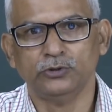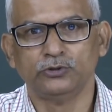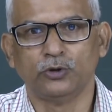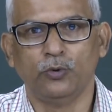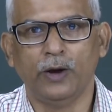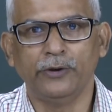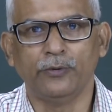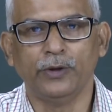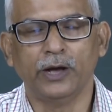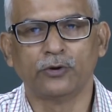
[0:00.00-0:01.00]
So, when
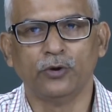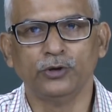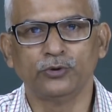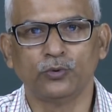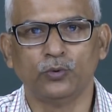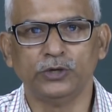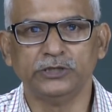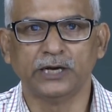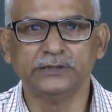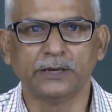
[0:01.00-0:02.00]
we are going to
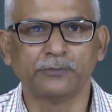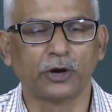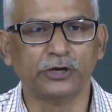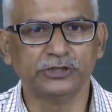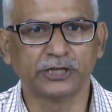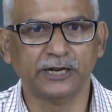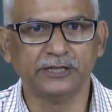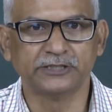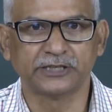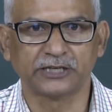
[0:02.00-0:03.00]
design some conditional
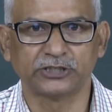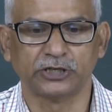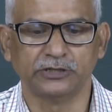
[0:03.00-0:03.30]
instruction,